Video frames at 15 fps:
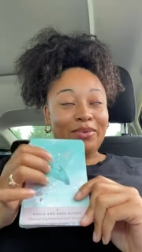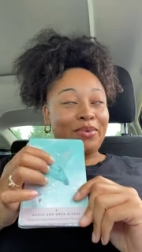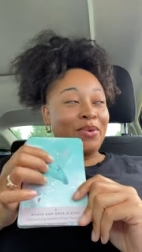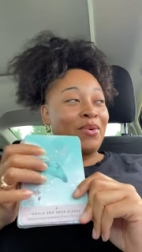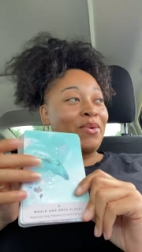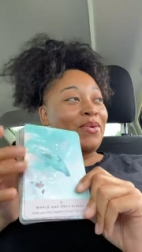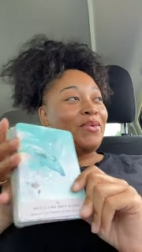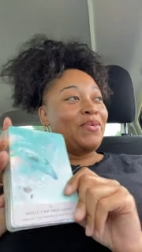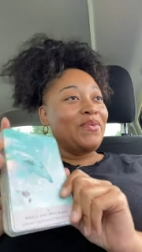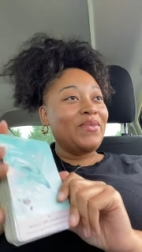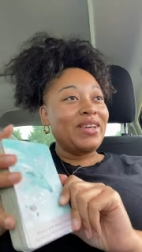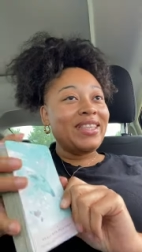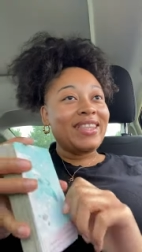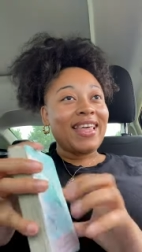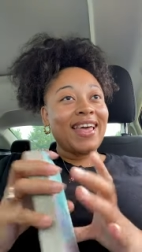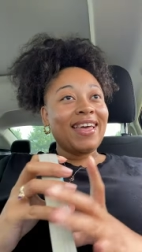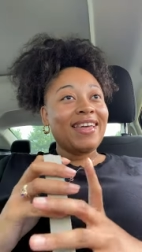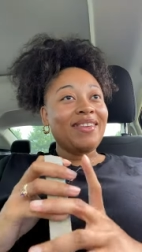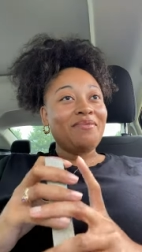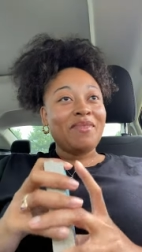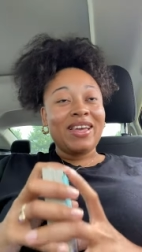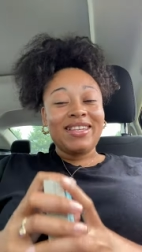with
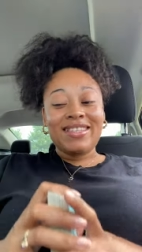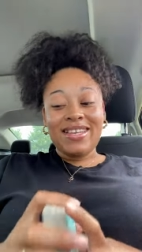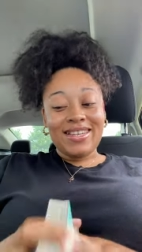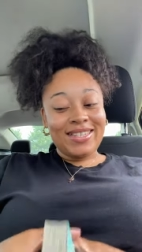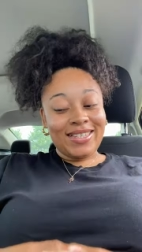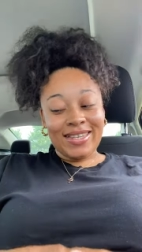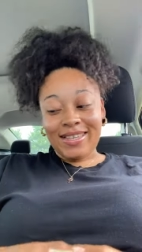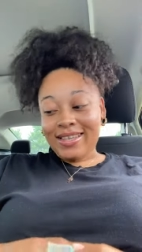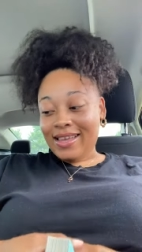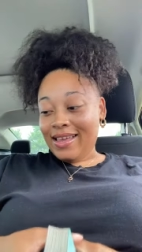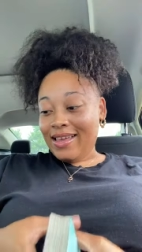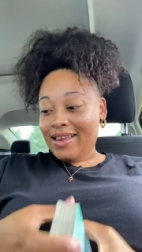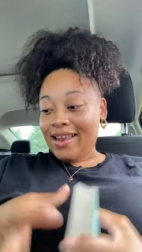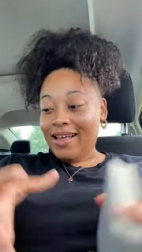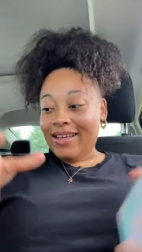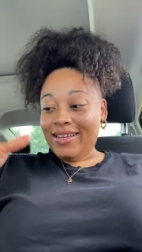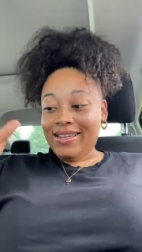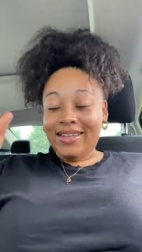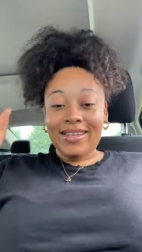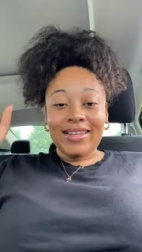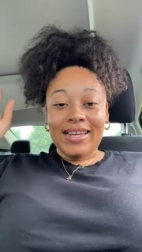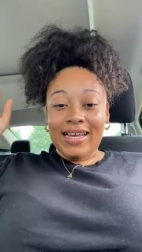that meditation that i
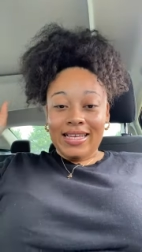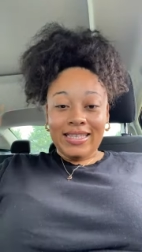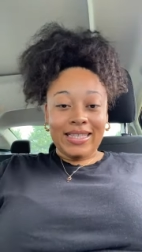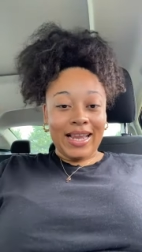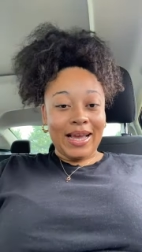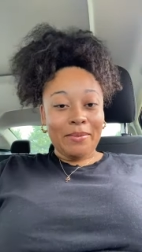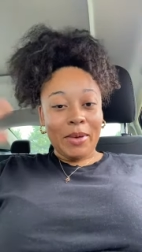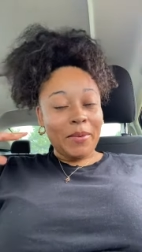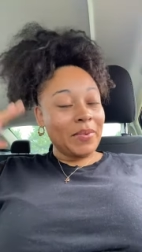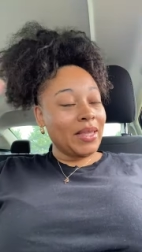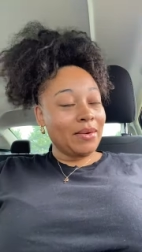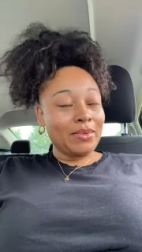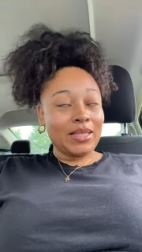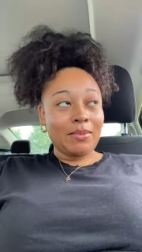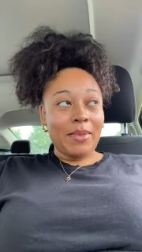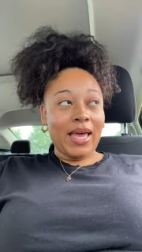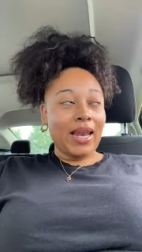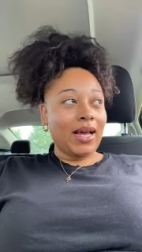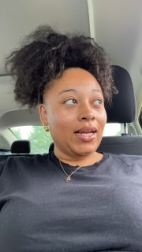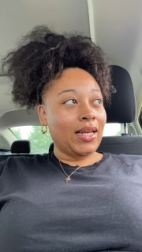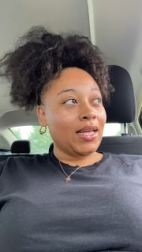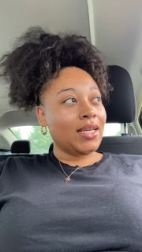did last night maybe that was a bad
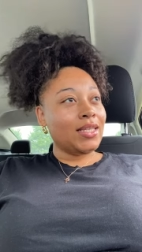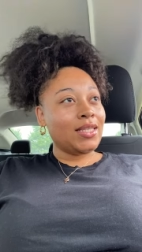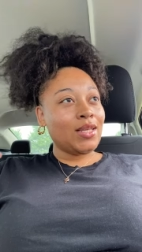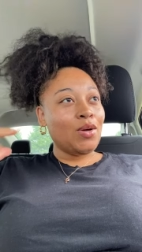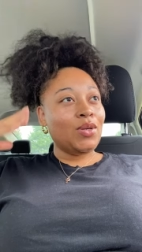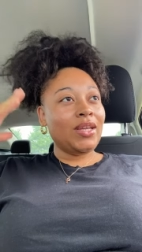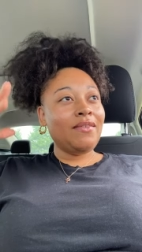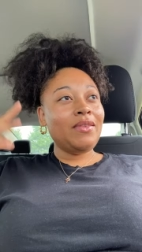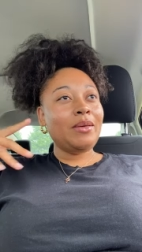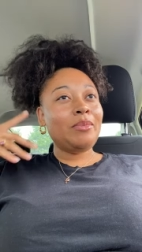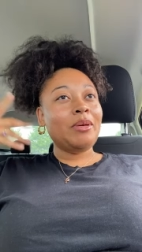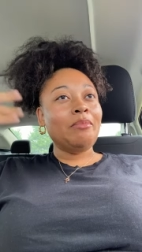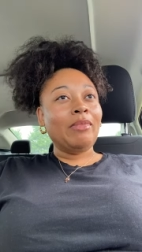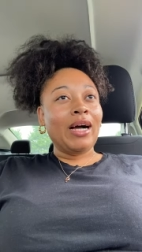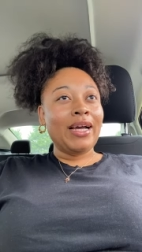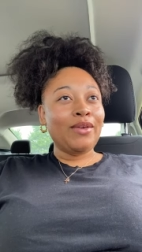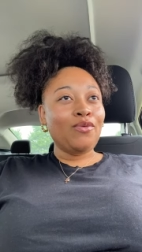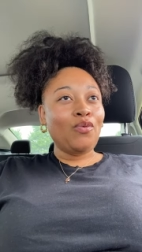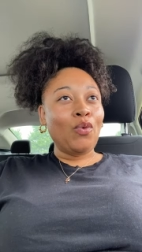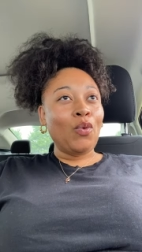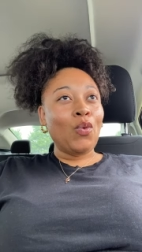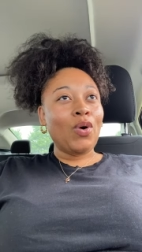idea so definitely be
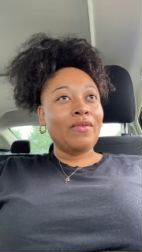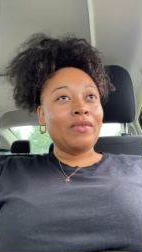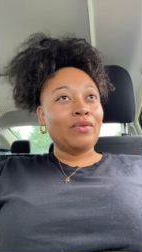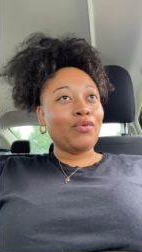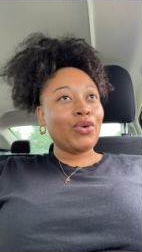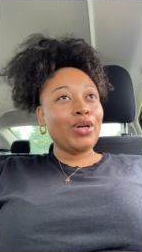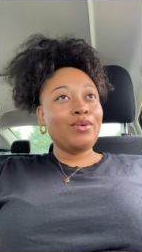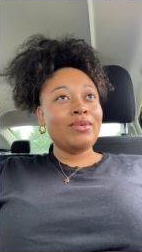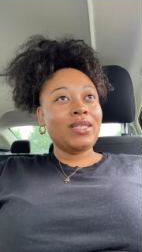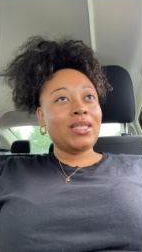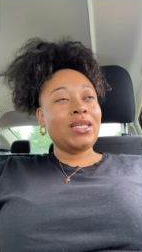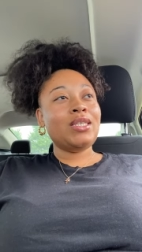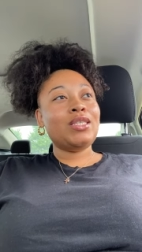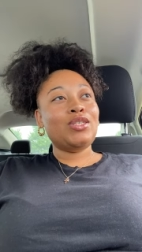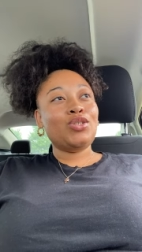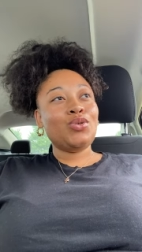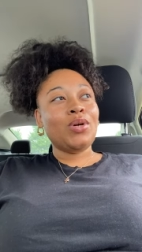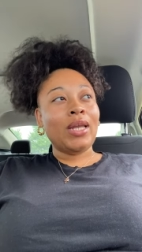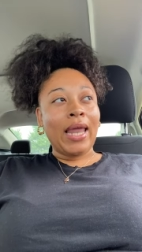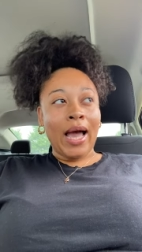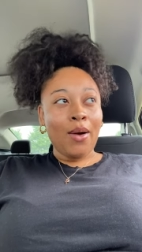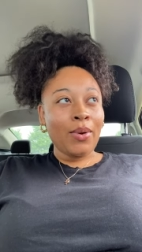mindful of the frequencies that you're
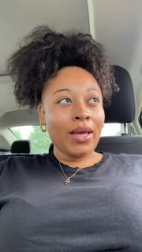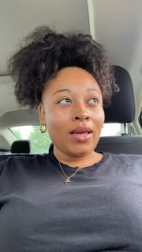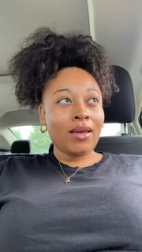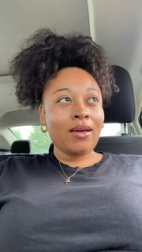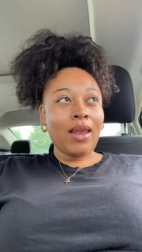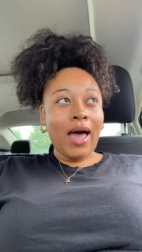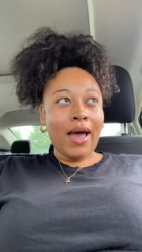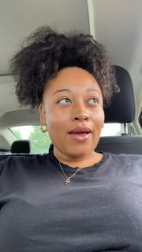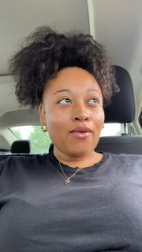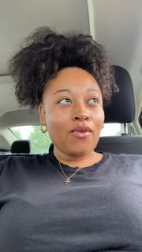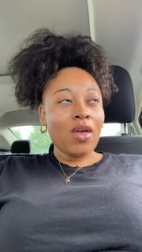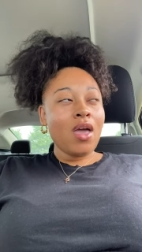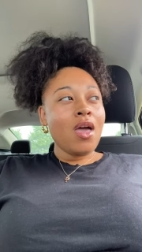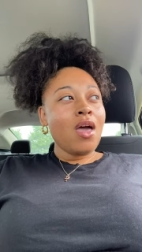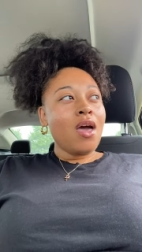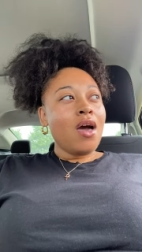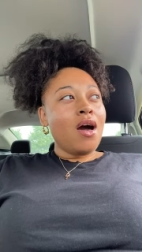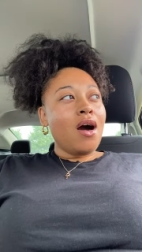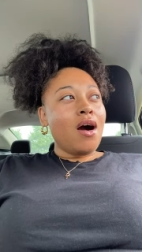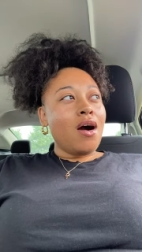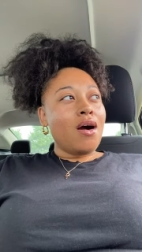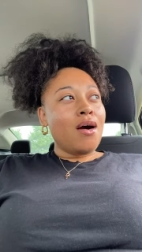allowing in your life
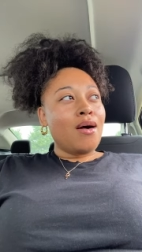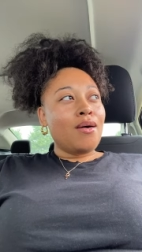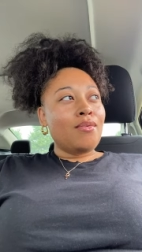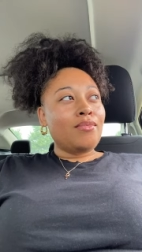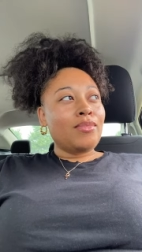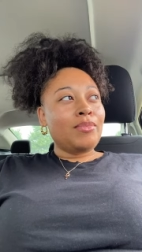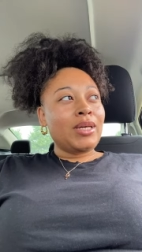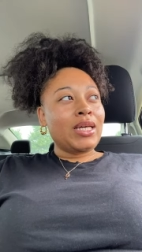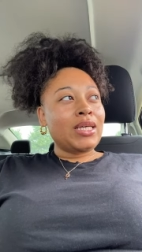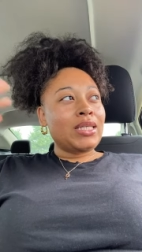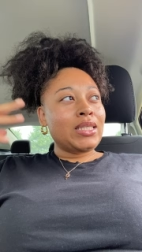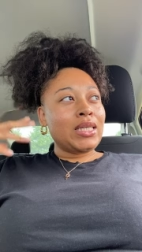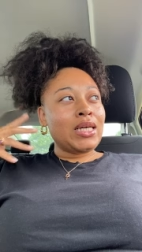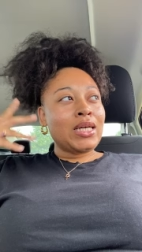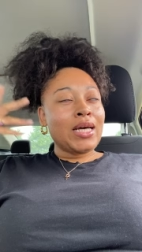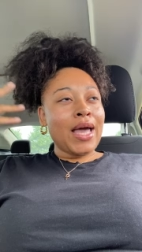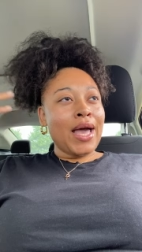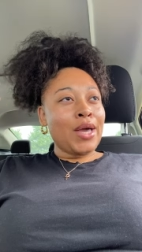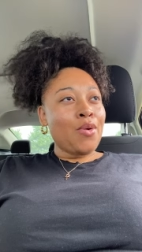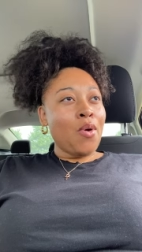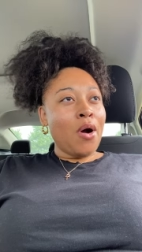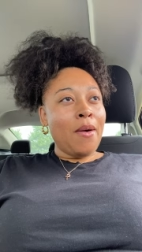um, because it could
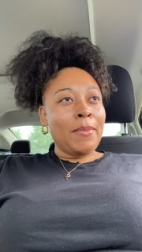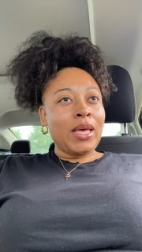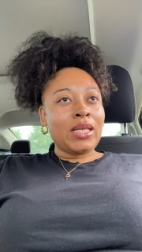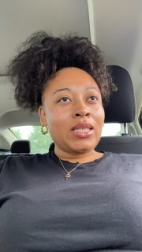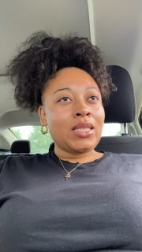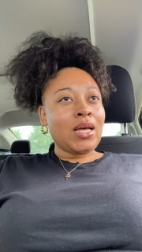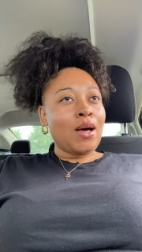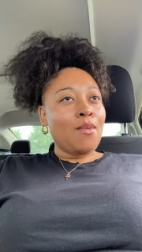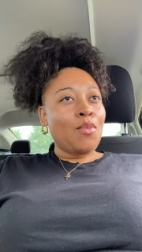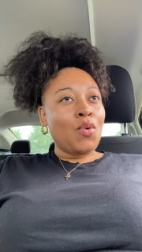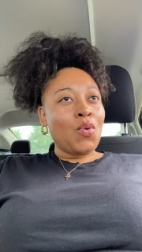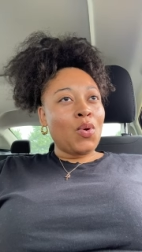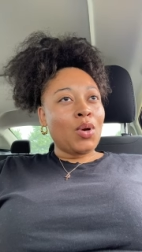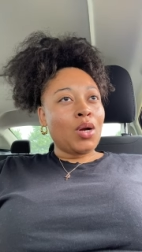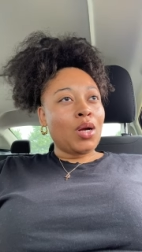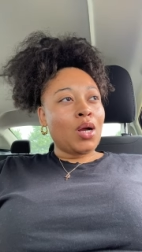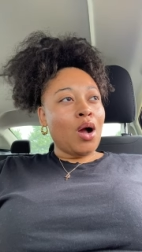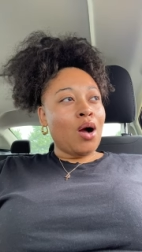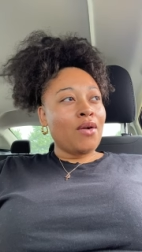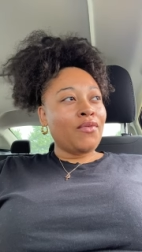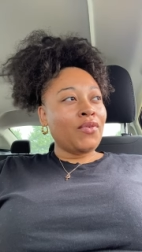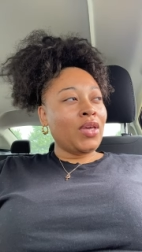have you all messed up or
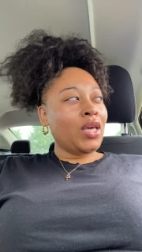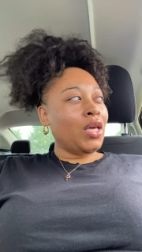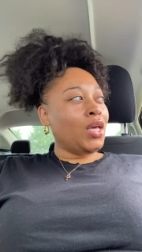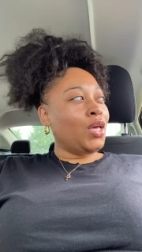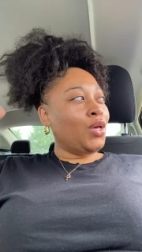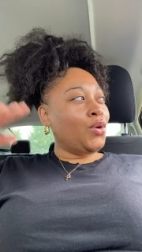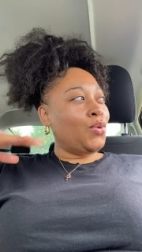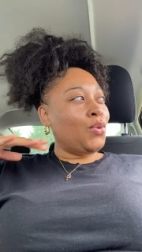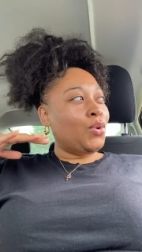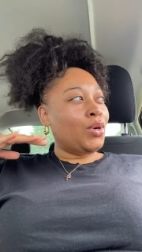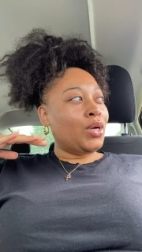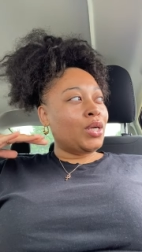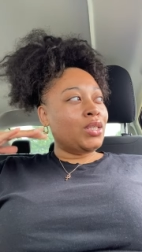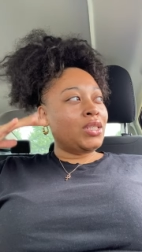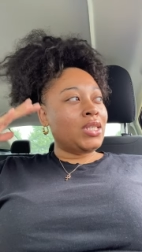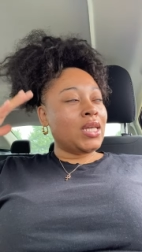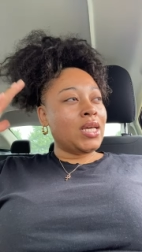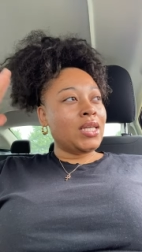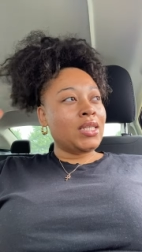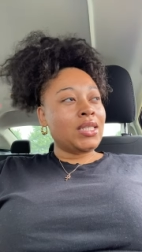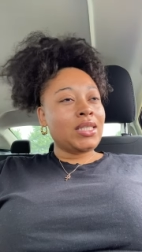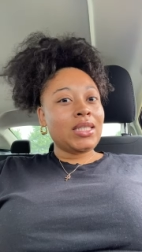off key or
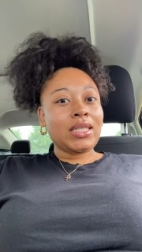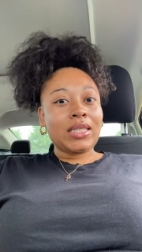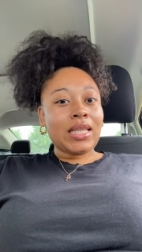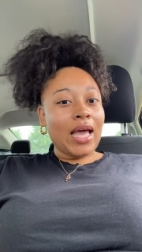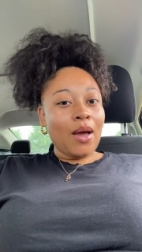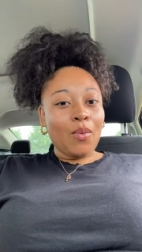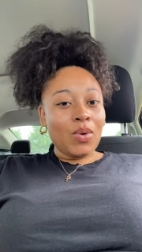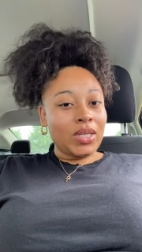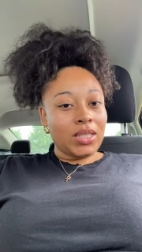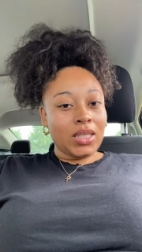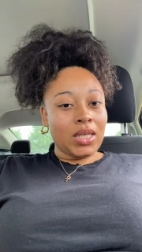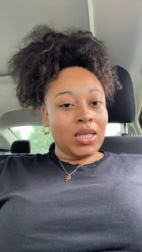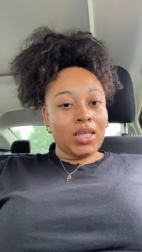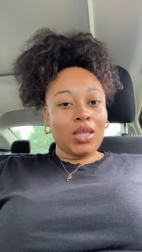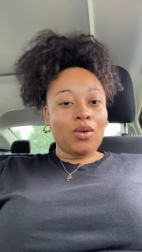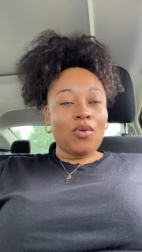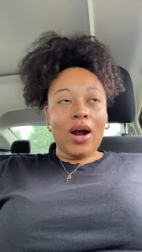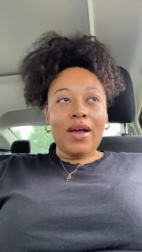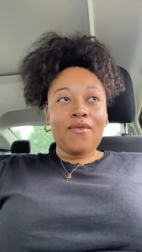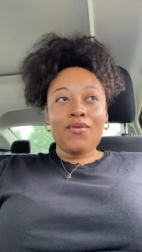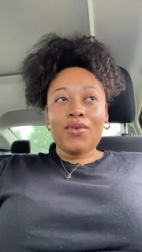just that wasn't the right